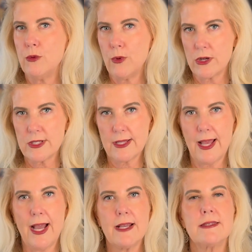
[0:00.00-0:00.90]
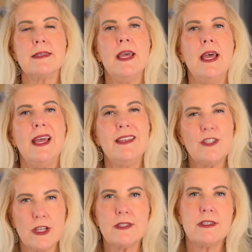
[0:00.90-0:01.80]
wear slacks and
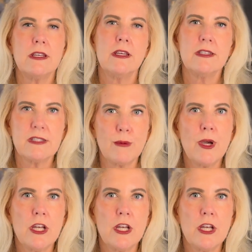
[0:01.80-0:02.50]
just some kind